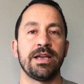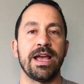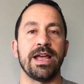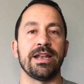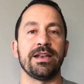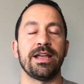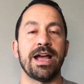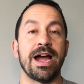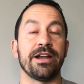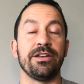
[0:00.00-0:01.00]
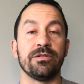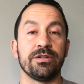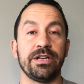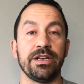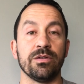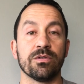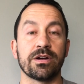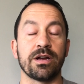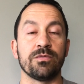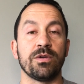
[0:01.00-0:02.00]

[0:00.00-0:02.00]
And how do you know what you need to work on?